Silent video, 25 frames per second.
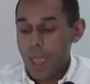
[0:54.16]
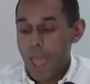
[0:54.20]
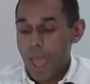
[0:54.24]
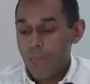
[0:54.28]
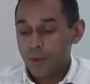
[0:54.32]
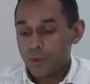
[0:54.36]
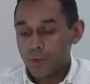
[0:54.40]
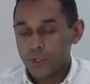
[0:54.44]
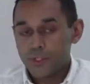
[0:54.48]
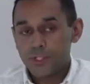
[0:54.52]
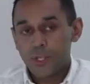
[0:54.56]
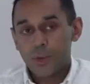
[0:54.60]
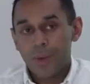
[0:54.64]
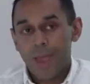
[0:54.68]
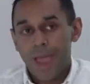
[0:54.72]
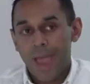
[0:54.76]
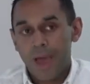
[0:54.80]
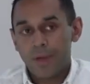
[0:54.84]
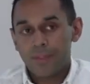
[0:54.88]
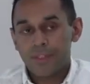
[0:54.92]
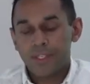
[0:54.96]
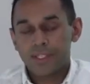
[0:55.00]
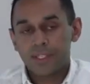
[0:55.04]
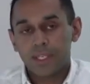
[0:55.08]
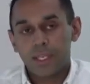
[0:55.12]
and also
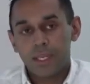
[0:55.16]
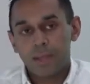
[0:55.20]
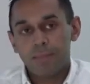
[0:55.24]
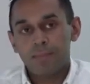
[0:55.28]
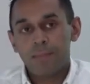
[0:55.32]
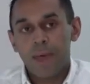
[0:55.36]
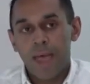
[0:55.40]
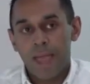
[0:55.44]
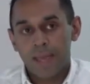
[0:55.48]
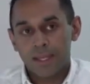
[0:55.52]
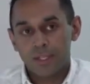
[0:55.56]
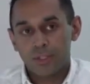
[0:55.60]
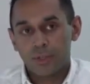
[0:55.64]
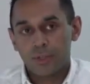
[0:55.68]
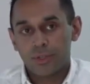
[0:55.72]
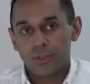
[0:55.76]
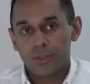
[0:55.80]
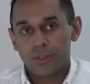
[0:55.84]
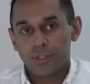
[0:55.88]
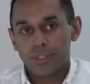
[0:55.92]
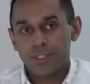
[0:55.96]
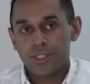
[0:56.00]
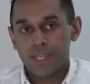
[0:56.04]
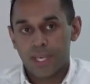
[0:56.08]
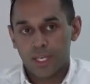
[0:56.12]
how this can impact
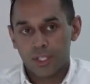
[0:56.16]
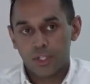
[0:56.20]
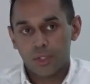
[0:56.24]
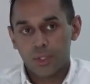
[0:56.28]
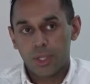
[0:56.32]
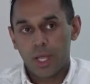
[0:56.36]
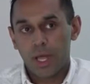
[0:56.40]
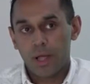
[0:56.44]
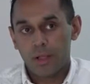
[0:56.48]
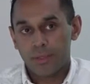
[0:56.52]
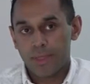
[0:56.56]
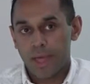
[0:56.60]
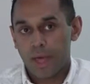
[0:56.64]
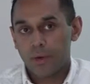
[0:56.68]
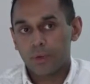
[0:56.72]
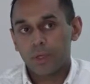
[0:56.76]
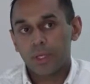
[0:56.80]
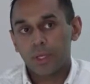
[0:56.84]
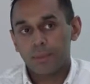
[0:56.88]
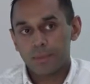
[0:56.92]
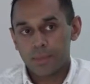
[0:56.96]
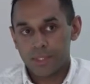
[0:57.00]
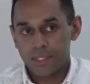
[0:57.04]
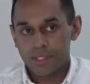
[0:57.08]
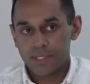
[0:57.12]
on sexual health
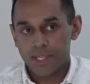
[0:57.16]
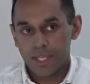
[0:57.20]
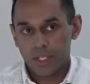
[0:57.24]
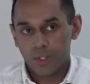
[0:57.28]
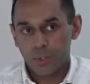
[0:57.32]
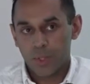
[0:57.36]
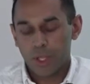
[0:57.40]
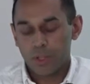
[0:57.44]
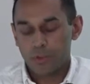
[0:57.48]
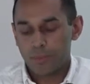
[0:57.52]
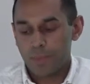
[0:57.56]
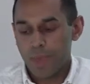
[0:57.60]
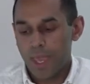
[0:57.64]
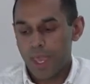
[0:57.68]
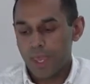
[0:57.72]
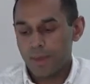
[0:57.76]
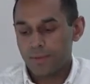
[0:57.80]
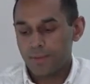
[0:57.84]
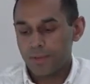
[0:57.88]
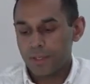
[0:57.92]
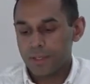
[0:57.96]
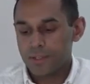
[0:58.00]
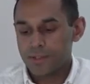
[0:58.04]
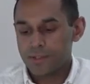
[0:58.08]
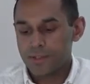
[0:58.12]
outcomes and sexual health
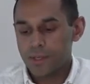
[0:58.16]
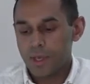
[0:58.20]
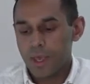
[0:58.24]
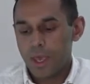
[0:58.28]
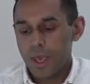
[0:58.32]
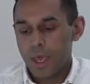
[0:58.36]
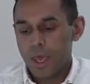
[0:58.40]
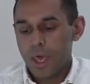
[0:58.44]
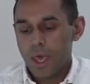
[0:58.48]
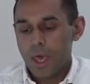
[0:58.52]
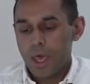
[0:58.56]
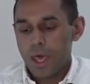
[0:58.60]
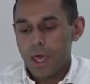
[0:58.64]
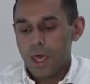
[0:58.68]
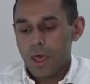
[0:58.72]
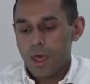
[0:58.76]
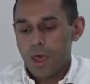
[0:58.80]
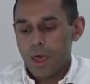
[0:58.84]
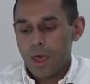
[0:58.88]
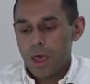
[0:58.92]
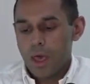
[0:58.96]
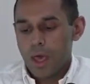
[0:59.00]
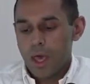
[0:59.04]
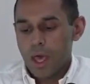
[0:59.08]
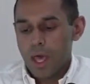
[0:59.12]
behaviours.
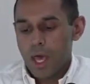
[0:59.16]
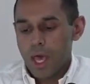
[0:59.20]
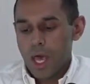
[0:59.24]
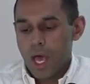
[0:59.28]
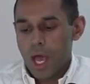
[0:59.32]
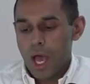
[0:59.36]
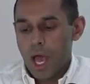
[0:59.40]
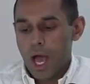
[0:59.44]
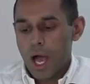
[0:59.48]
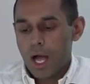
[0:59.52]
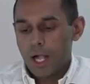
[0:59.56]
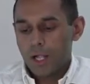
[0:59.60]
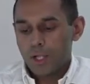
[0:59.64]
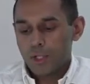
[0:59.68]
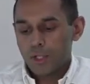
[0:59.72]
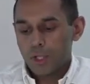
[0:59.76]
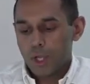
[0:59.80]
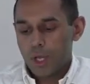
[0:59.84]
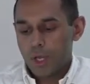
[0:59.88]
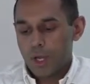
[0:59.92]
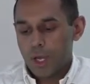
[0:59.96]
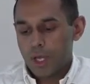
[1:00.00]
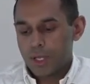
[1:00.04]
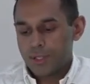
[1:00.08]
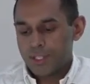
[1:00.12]

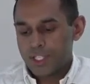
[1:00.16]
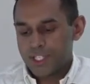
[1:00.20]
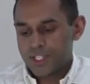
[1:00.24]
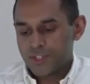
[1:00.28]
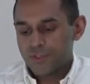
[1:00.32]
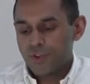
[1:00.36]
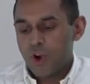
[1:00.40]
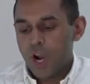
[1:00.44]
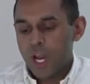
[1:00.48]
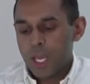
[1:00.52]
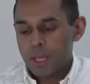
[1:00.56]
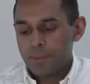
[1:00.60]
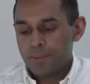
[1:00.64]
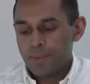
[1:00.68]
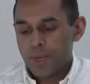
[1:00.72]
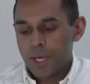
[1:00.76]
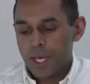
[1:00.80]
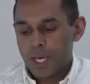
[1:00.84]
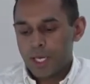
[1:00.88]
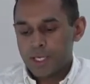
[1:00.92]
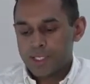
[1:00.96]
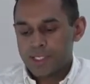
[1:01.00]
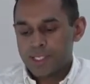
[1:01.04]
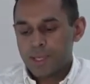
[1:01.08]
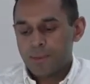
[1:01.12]
I'll
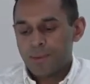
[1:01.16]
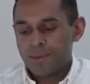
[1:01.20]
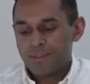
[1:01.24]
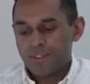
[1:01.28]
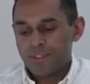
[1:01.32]
describe some